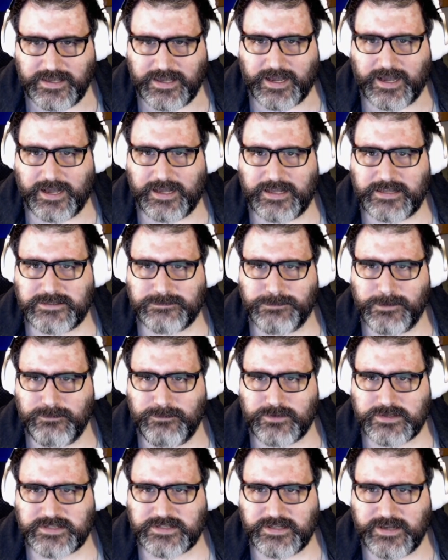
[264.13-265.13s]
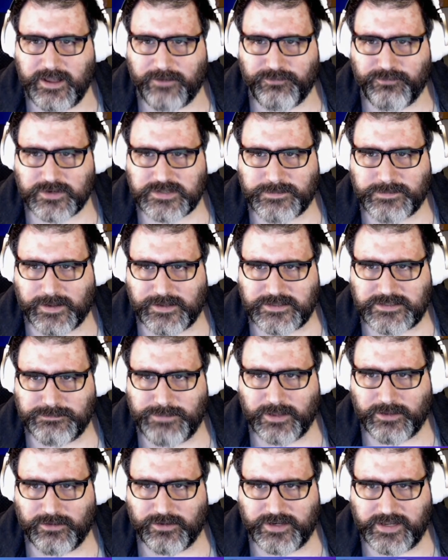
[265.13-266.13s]
A husband was enough
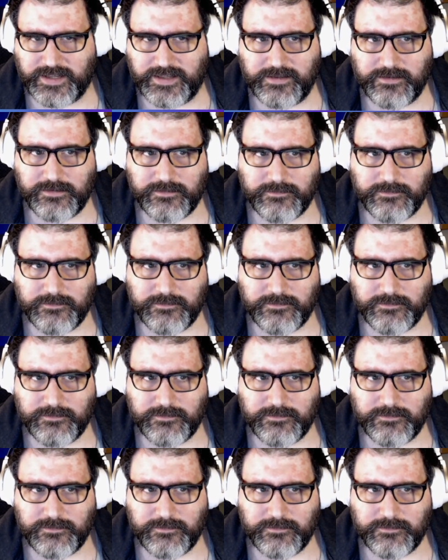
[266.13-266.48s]
responsibility.